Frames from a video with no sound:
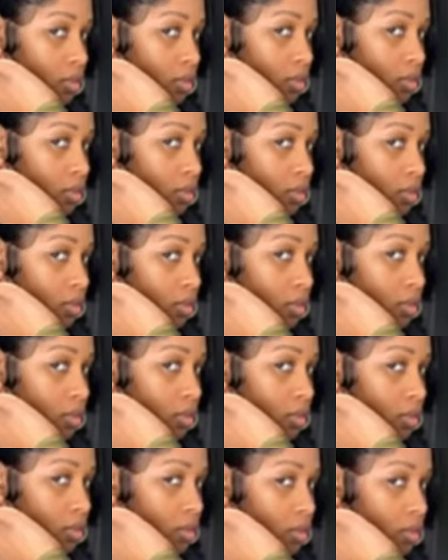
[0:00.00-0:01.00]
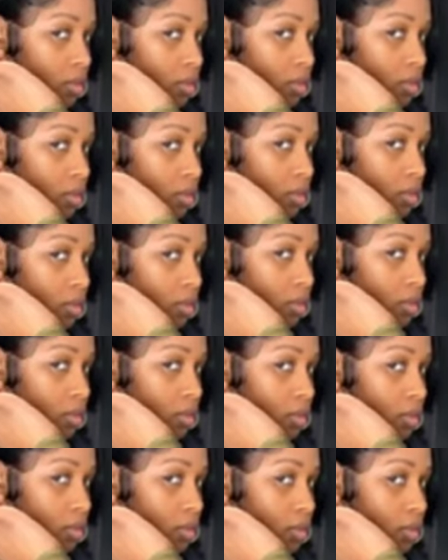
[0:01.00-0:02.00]

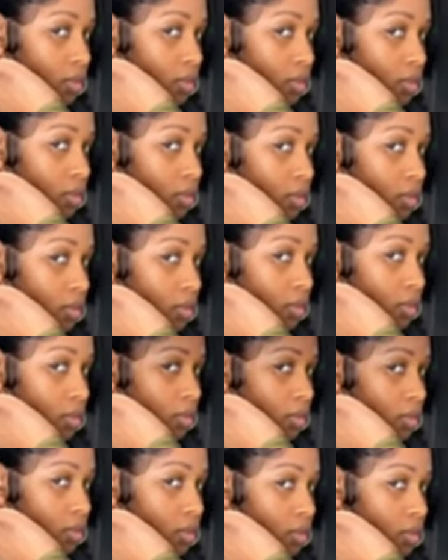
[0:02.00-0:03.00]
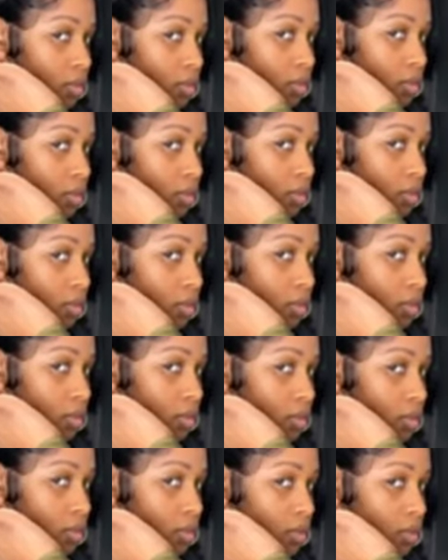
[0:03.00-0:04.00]

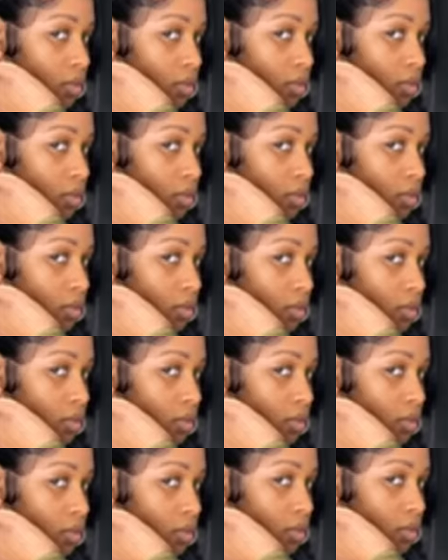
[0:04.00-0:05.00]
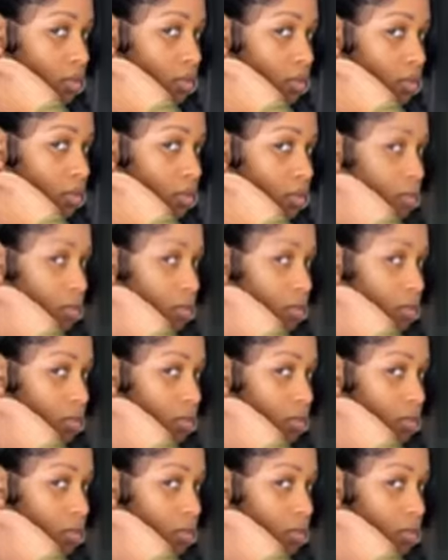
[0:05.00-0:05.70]
The person shown says nothing.